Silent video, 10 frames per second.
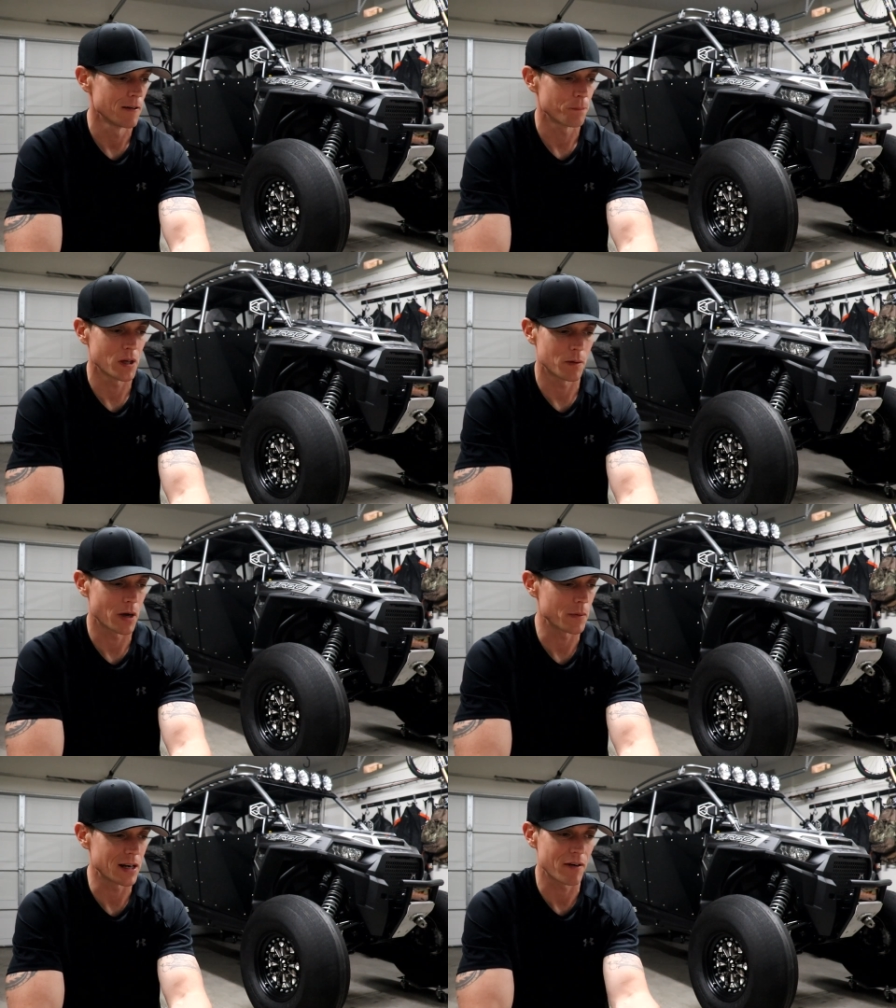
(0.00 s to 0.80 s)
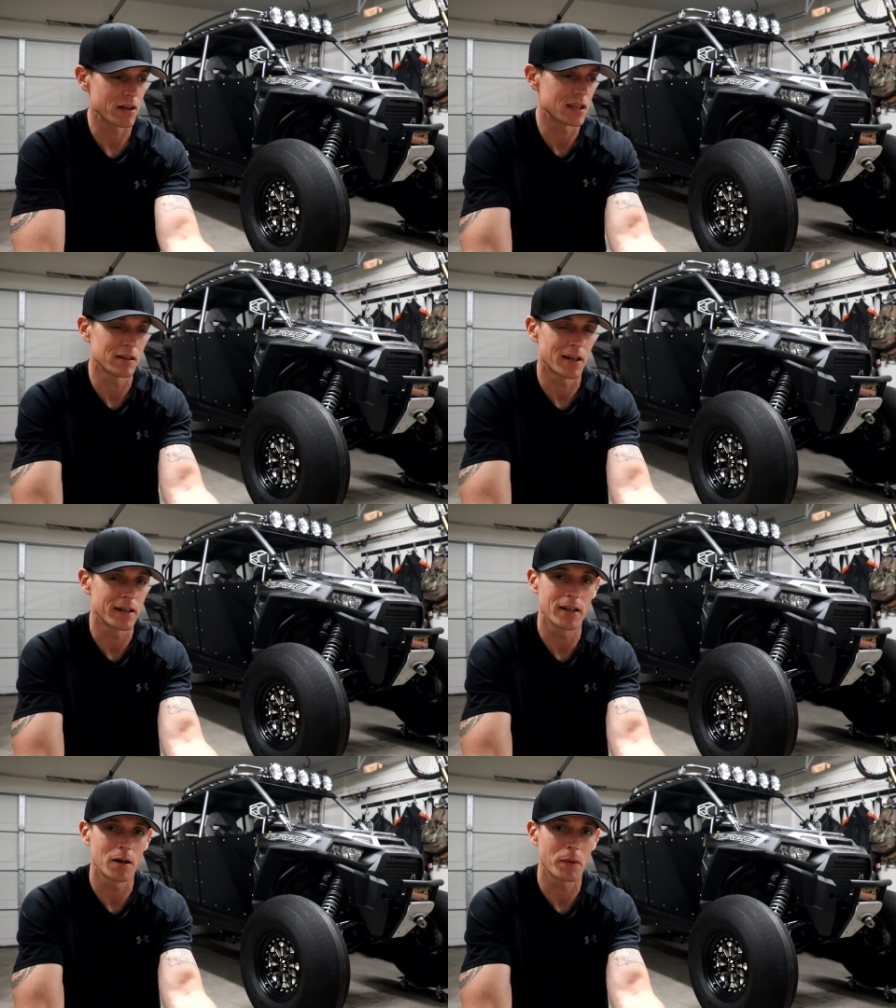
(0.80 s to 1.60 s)
I mean, everything
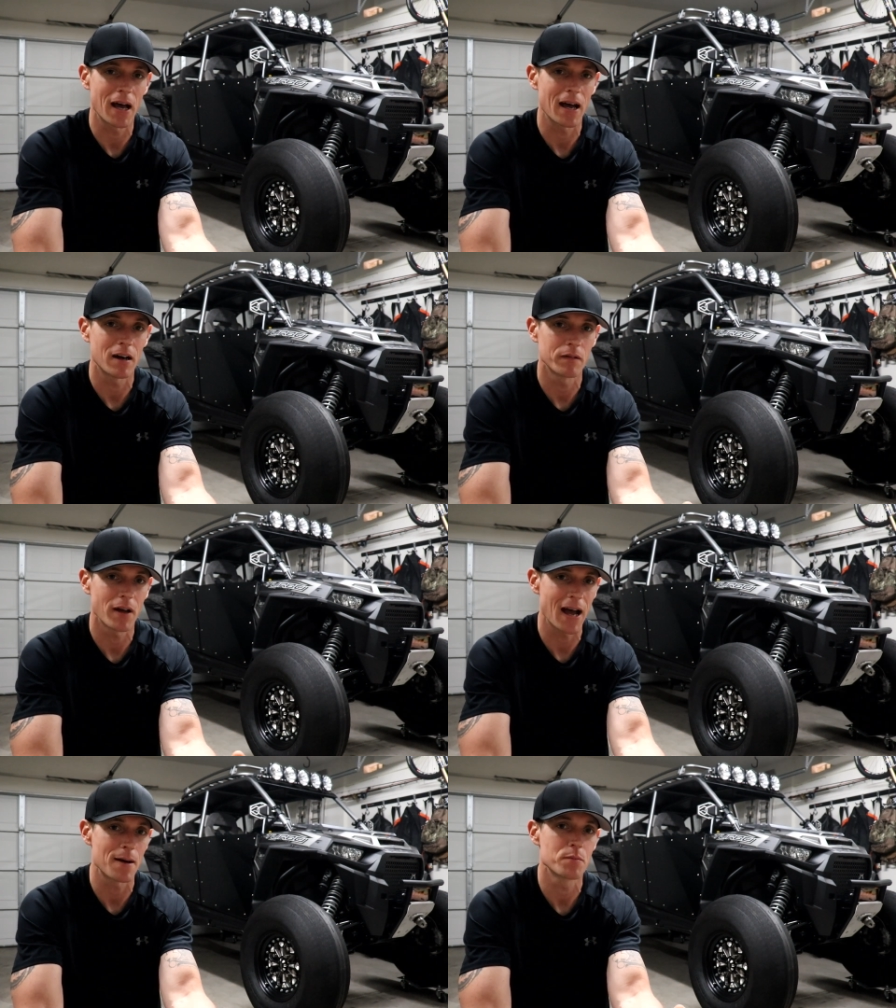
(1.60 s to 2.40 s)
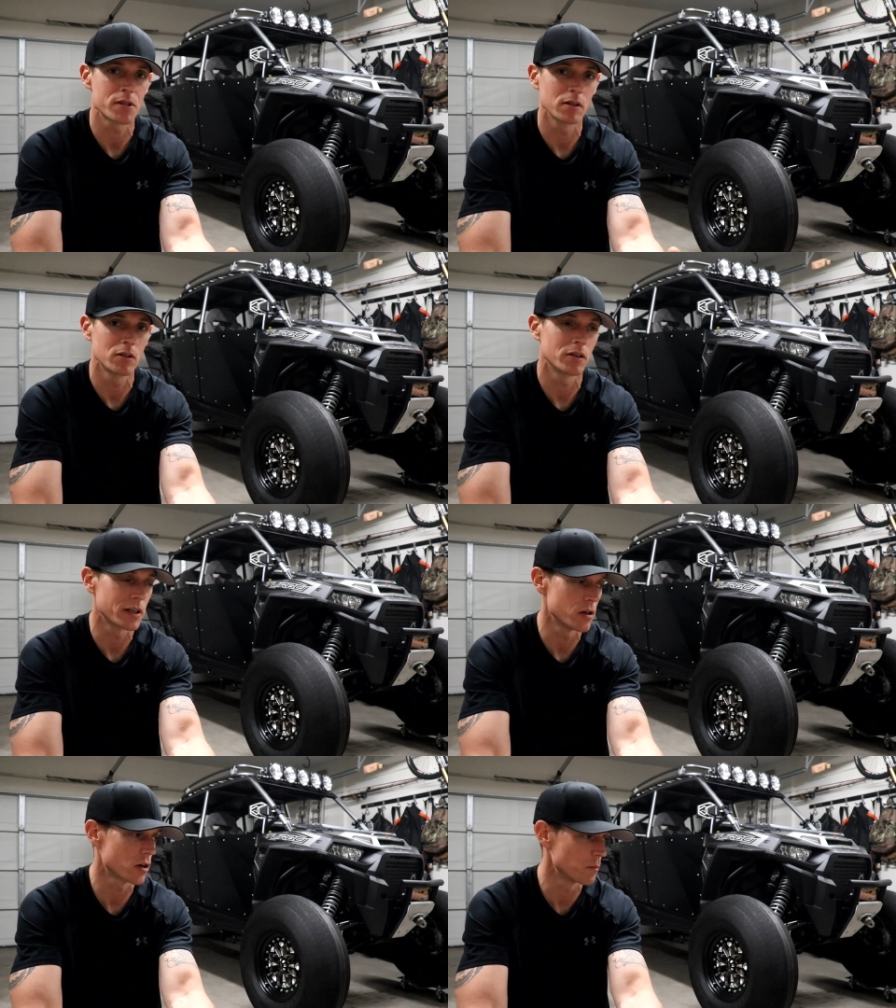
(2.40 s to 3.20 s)
lined up. I have absolutely
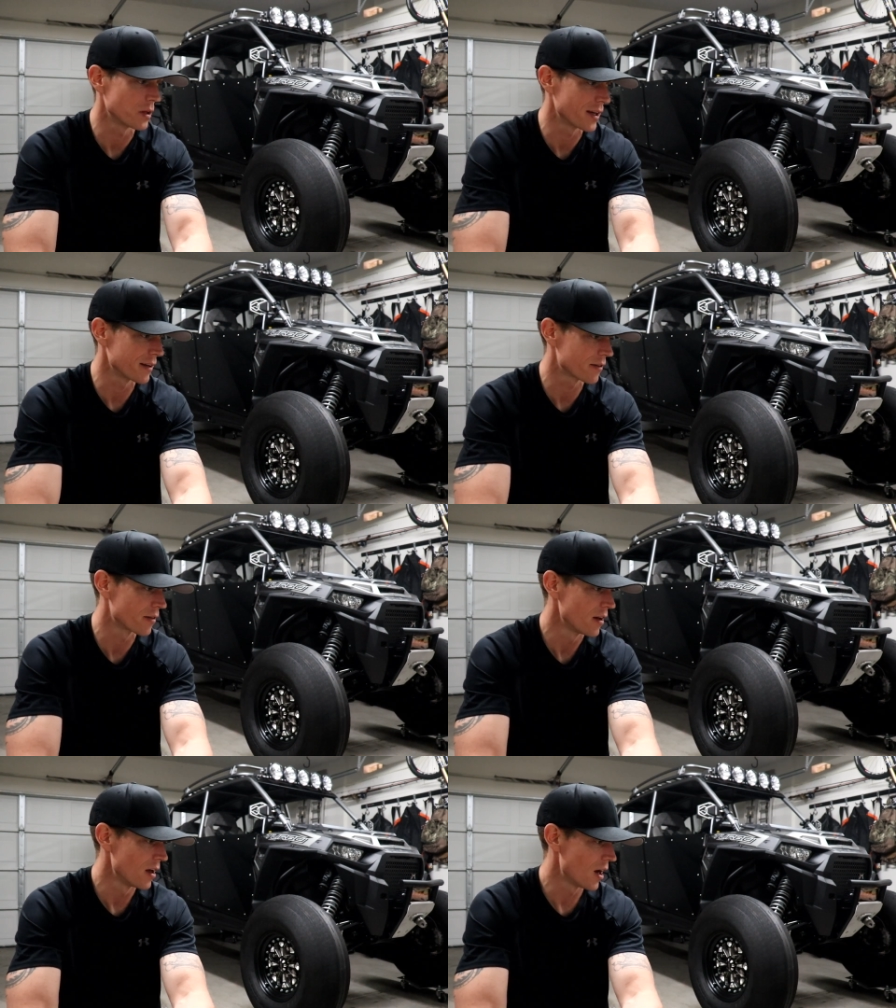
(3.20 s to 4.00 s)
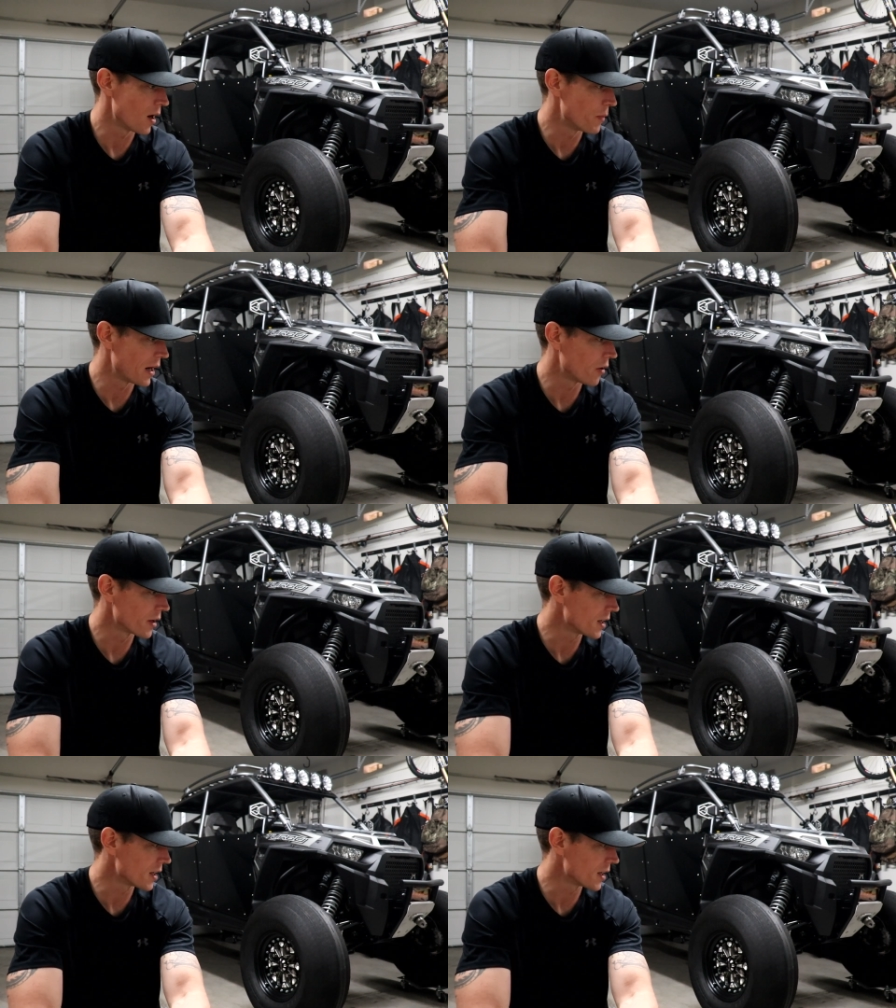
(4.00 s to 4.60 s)
no complaints about